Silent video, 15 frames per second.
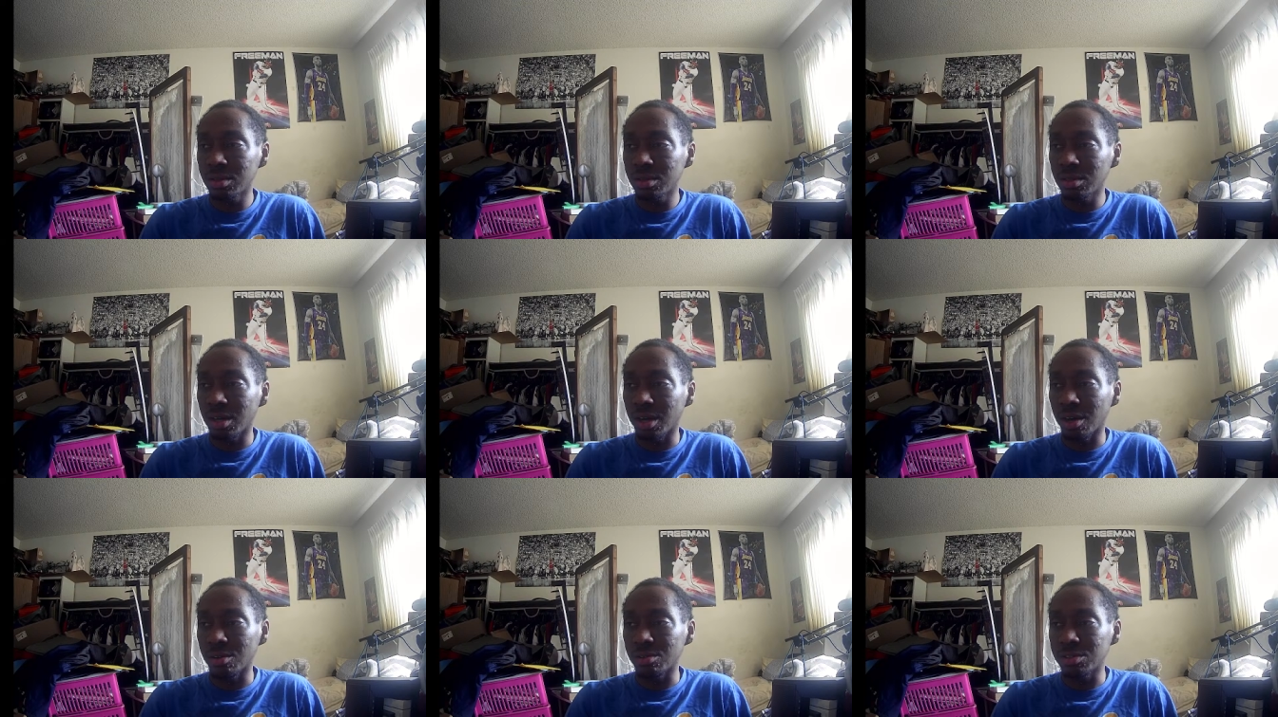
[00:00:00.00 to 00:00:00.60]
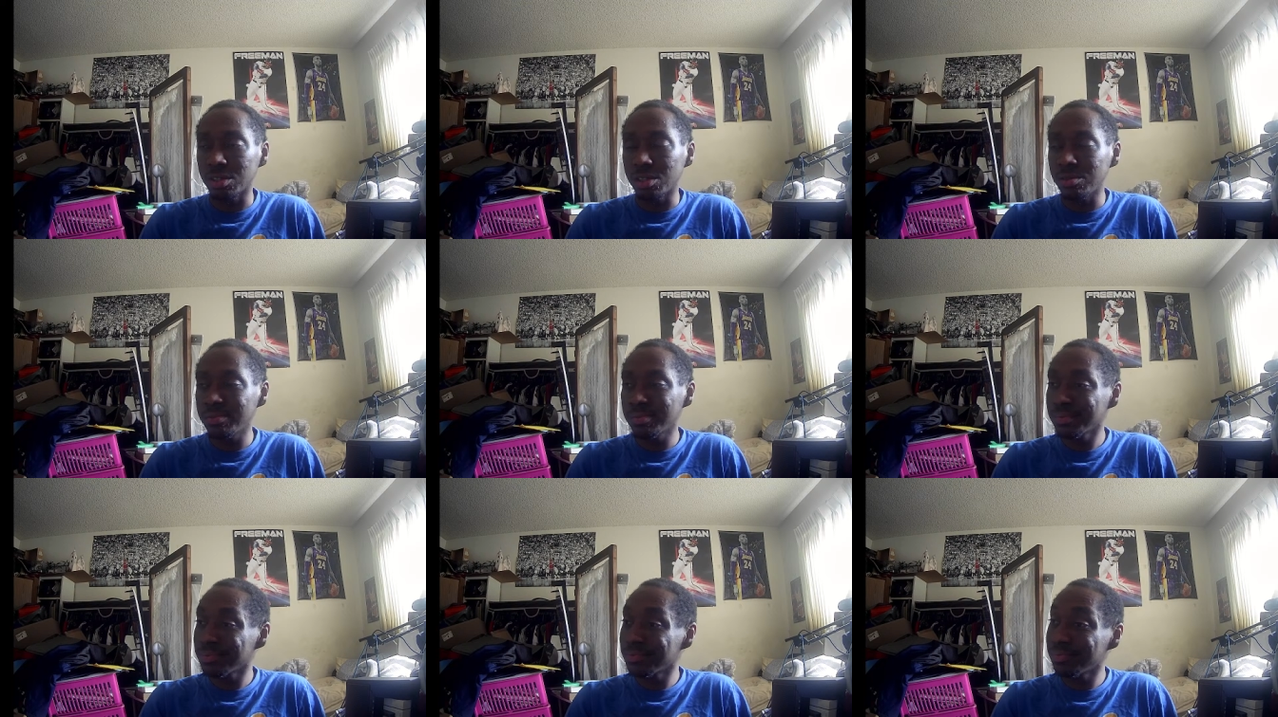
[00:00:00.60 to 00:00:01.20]
Ederson
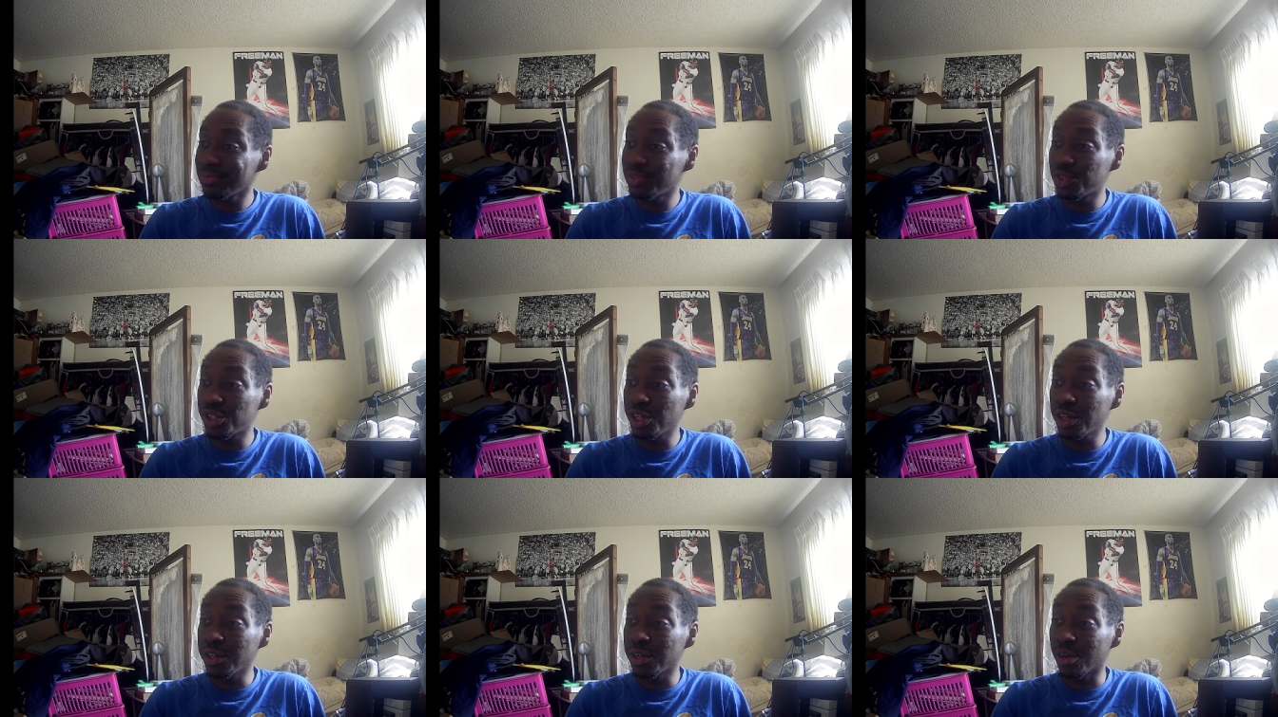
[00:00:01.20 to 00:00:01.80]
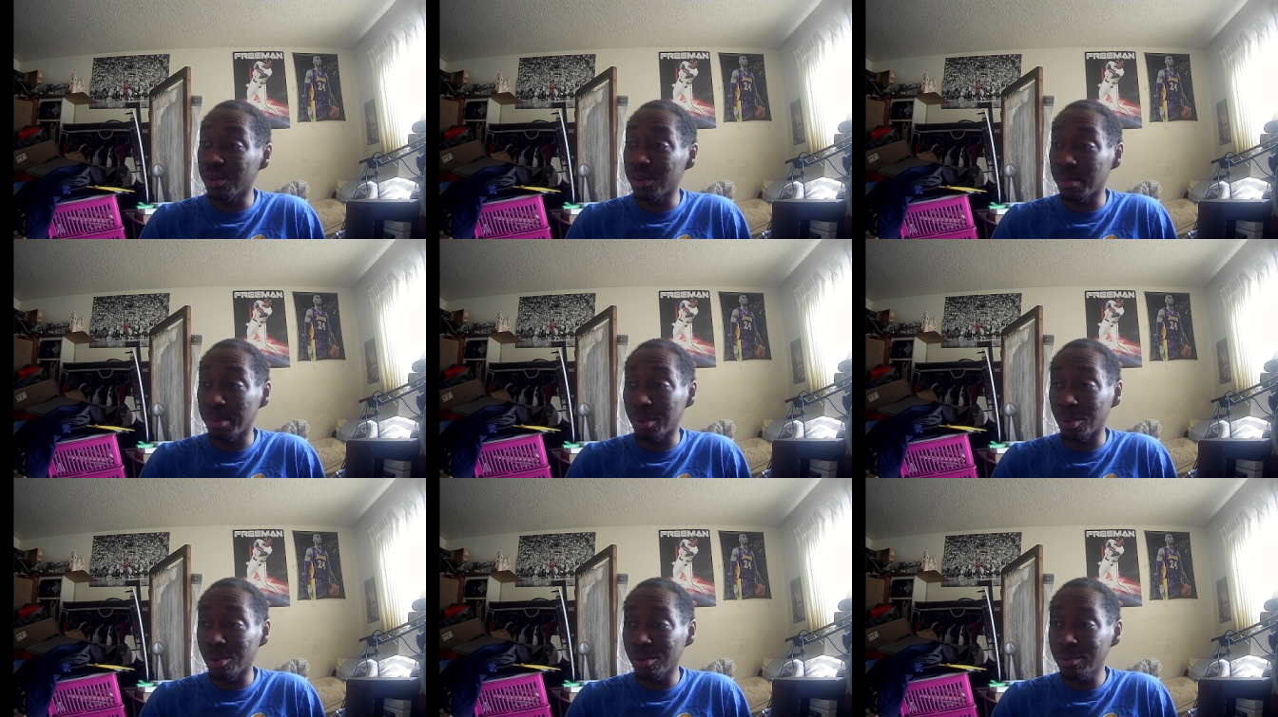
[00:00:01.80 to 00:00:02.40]
chilling on the
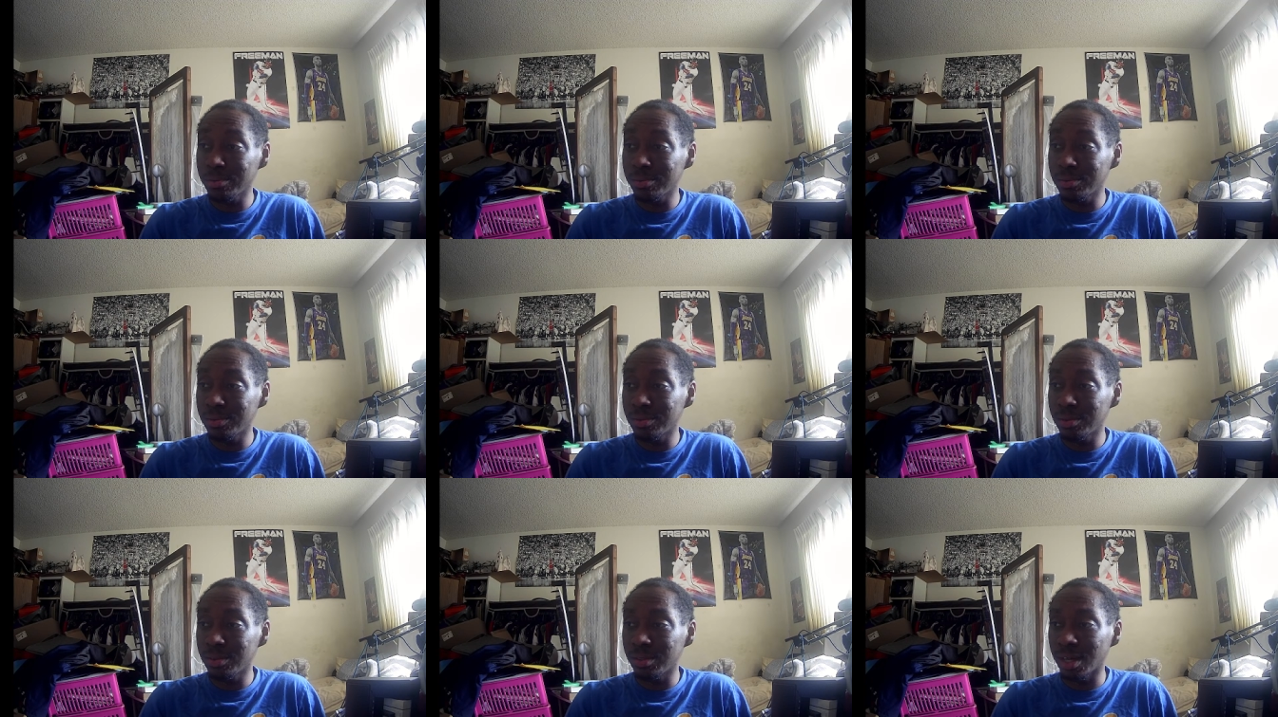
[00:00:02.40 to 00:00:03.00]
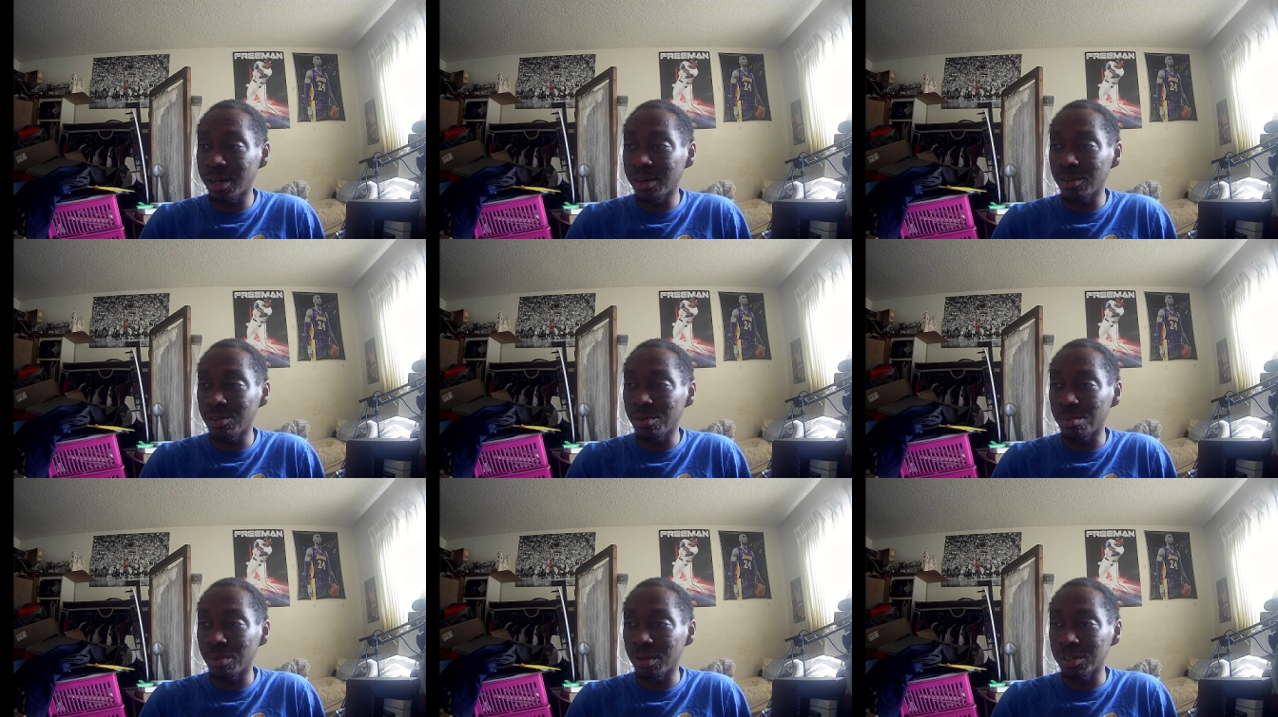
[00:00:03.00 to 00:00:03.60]
ball, not under
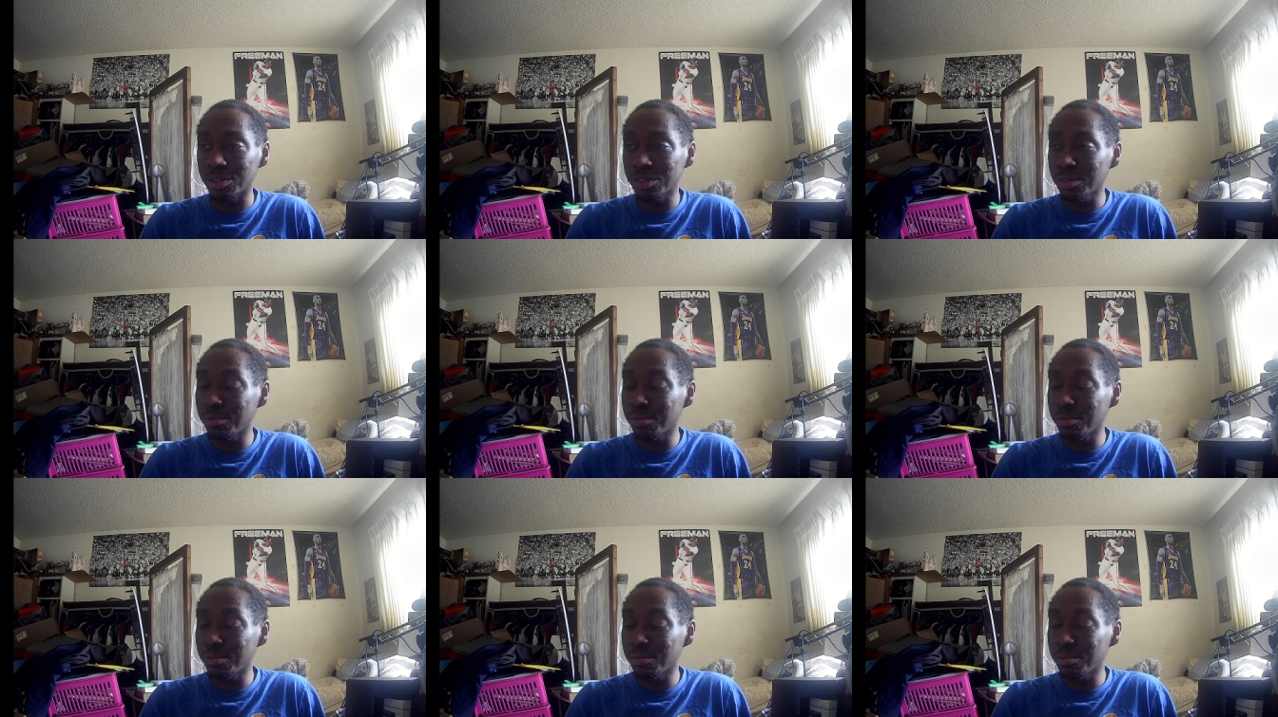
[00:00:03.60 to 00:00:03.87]
pressure.